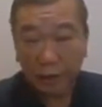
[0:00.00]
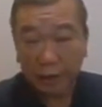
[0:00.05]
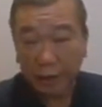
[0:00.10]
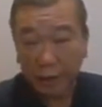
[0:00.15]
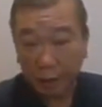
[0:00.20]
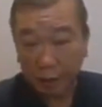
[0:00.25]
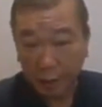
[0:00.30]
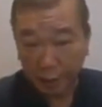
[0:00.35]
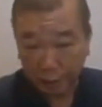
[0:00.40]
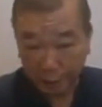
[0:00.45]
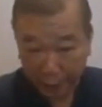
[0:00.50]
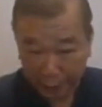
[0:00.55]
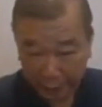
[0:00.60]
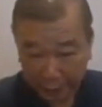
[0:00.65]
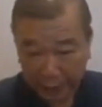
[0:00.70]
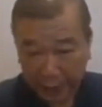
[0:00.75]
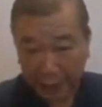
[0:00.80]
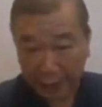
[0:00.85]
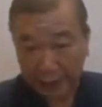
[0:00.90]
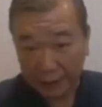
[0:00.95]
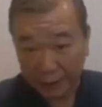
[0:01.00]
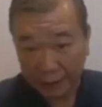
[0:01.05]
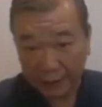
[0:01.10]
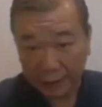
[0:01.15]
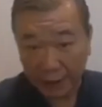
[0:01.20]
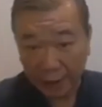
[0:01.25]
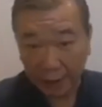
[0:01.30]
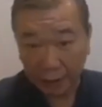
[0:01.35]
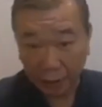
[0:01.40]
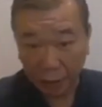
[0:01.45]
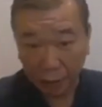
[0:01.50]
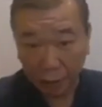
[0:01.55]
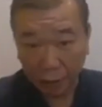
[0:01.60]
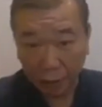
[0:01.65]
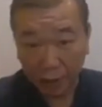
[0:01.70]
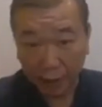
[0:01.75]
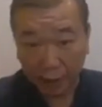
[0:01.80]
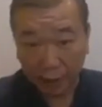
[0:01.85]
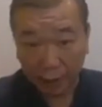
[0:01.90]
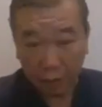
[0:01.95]
your blood pressure. I doesn't say don't do
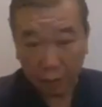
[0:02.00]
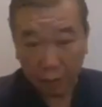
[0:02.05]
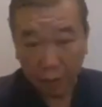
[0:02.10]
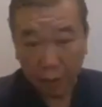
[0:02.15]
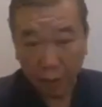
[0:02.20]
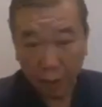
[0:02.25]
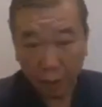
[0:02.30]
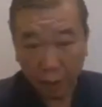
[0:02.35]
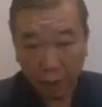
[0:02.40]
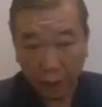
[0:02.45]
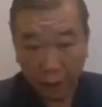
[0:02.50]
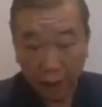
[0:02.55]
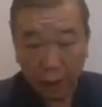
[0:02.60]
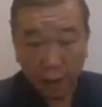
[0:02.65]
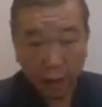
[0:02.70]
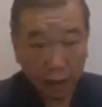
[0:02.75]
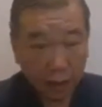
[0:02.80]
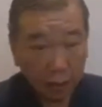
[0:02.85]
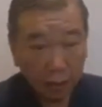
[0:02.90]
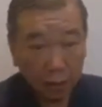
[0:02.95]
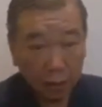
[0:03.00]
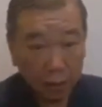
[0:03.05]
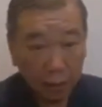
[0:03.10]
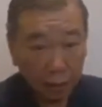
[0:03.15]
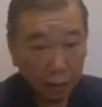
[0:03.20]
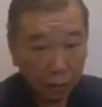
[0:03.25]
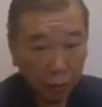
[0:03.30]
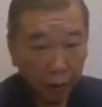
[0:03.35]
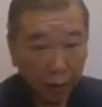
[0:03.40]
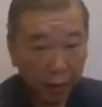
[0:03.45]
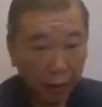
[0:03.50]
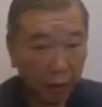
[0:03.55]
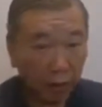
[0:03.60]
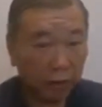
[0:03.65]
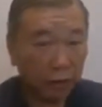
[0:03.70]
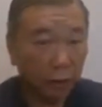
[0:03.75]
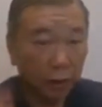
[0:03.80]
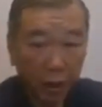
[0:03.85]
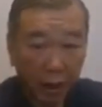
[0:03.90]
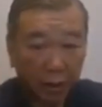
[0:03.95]
that, Okay, you when your
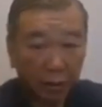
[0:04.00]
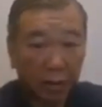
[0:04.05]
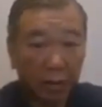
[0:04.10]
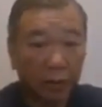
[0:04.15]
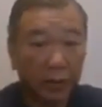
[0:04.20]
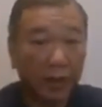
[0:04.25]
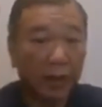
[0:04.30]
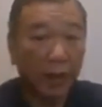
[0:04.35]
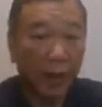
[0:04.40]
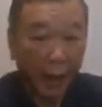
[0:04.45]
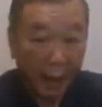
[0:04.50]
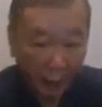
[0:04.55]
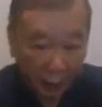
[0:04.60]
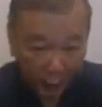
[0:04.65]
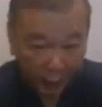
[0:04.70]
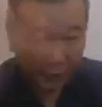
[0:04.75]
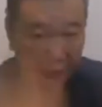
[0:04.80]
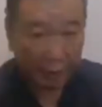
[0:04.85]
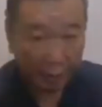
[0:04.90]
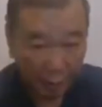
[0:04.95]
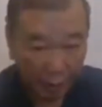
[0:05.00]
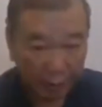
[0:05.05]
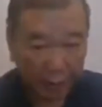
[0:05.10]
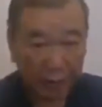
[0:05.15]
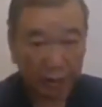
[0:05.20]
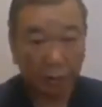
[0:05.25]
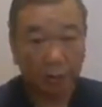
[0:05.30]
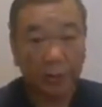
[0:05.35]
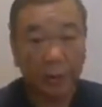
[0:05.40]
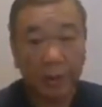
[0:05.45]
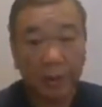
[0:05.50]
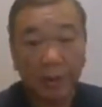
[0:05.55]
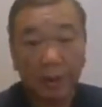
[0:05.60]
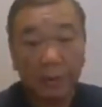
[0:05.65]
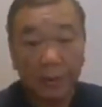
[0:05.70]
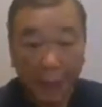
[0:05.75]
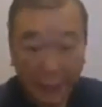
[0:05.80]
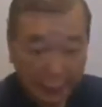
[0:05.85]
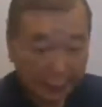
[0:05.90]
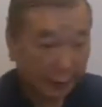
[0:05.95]
sugar level very high, take some medicine to bring it down.
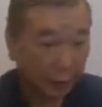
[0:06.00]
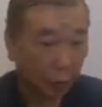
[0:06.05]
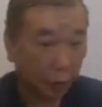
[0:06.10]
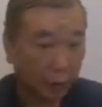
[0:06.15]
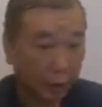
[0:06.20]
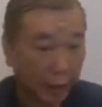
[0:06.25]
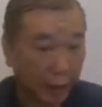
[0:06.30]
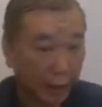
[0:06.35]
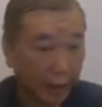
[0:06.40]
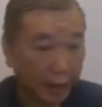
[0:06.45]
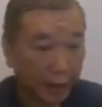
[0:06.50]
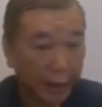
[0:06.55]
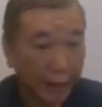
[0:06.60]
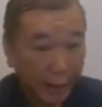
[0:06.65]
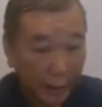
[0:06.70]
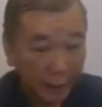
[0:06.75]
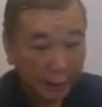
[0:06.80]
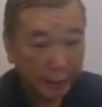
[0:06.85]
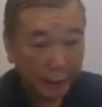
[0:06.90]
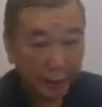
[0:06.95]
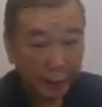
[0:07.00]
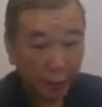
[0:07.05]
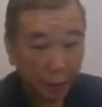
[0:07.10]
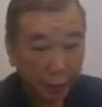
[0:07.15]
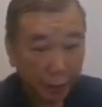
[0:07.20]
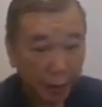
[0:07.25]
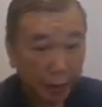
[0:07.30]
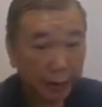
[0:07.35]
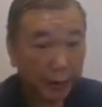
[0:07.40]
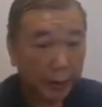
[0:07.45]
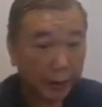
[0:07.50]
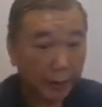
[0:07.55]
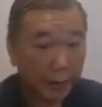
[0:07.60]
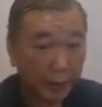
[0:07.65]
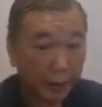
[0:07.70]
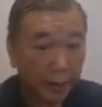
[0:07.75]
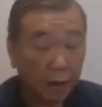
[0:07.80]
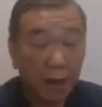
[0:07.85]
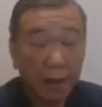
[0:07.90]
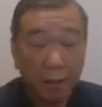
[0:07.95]
That's still okay. That's okay.
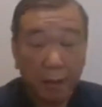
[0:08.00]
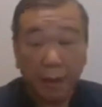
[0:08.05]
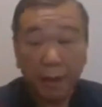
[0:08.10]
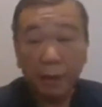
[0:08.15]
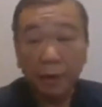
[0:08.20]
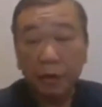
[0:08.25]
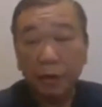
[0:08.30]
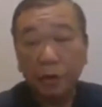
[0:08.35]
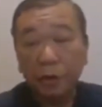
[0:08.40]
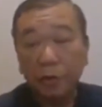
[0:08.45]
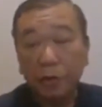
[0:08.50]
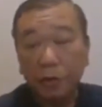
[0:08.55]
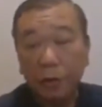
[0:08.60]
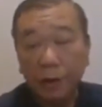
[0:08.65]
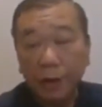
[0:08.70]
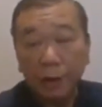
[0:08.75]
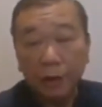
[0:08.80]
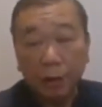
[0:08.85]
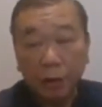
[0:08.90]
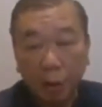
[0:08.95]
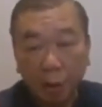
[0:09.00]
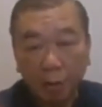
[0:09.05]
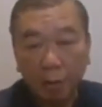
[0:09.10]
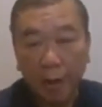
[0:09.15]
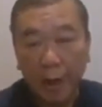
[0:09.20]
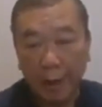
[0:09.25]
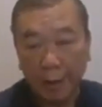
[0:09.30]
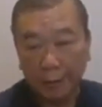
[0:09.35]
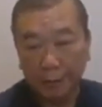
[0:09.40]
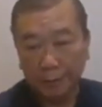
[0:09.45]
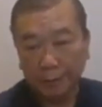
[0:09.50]
But you still need to combine